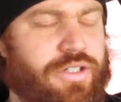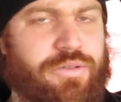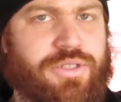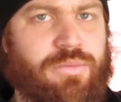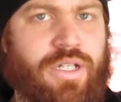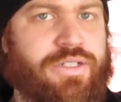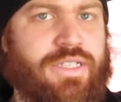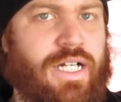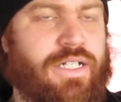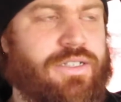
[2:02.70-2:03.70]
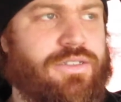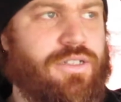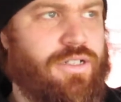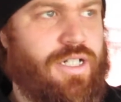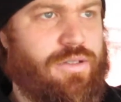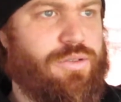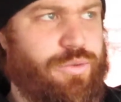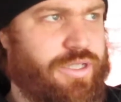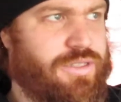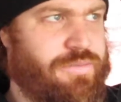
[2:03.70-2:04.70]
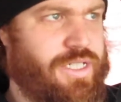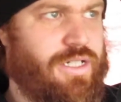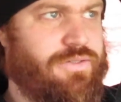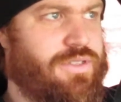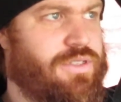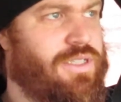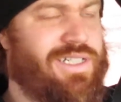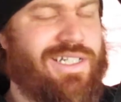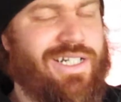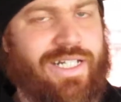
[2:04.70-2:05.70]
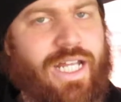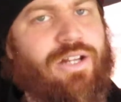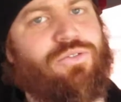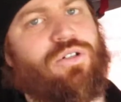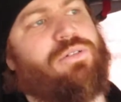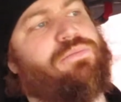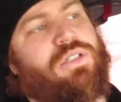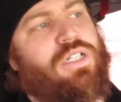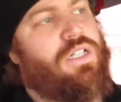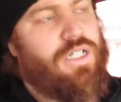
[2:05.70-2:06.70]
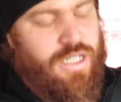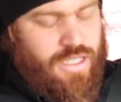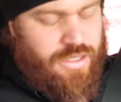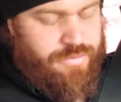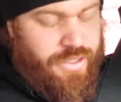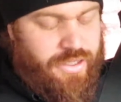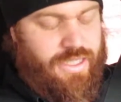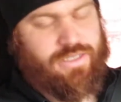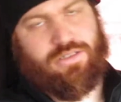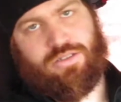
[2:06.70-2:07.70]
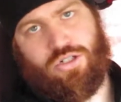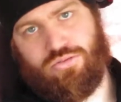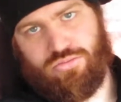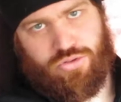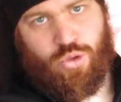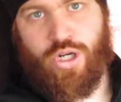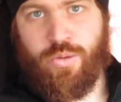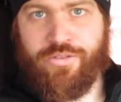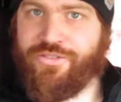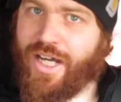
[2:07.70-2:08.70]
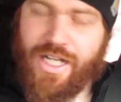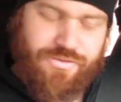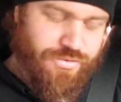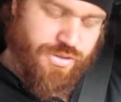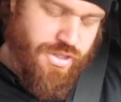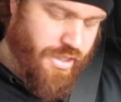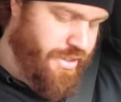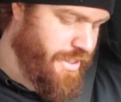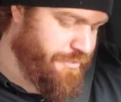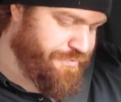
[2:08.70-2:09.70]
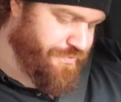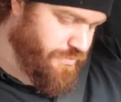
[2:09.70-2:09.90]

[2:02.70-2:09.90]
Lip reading: there were some other tires, or the wheels themselves. I didn't care for them. Nonetheless, so $21,500, we'll start there.